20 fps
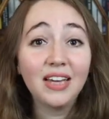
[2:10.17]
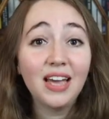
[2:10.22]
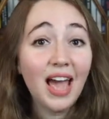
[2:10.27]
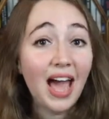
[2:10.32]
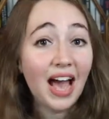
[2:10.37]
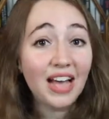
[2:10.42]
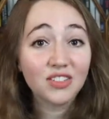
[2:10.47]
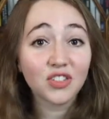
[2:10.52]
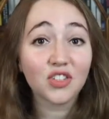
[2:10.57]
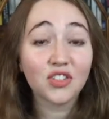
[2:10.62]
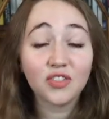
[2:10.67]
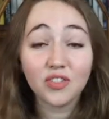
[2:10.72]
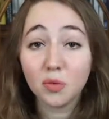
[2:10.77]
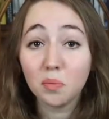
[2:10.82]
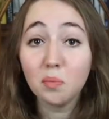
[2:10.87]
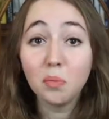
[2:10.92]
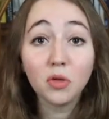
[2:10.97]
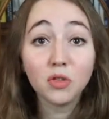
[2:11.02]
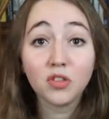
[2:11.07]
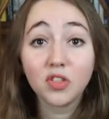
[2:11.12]
asks for
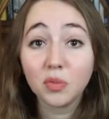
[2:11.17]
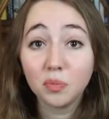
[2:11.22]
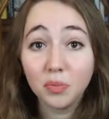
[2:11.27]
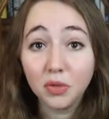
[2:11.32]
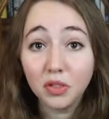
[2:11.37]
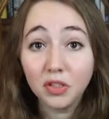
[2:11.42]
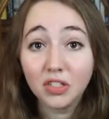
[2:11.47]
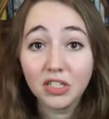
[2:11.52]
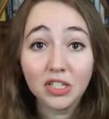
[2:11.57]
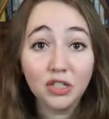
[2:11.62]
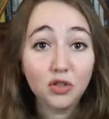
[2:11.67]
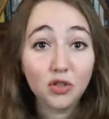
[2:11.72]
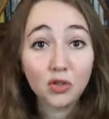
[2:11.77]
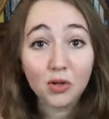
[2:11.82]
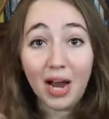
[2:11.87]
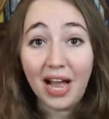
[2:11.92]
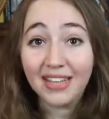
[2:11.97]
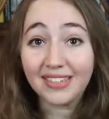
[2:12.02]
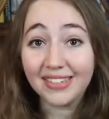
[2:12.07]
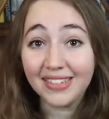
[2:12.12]
multiple
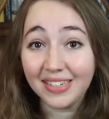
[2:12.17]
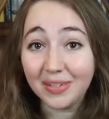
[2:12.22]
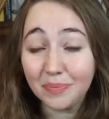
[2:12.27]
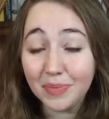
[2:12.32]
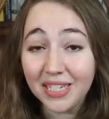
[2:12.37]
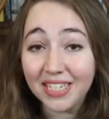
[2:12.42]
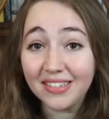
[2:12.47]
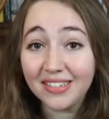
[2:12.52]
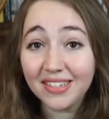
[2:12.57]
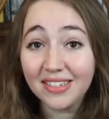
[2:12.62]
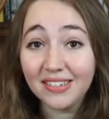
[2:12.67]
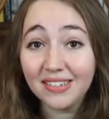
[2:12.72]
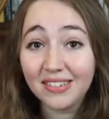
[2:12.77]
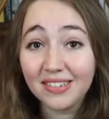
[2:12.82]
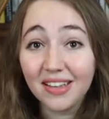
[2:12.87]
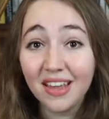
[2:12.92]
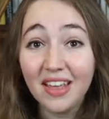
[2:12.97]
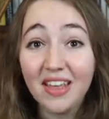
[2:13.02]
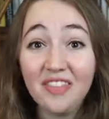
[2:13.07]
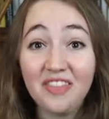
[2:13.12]
contrasting pieces,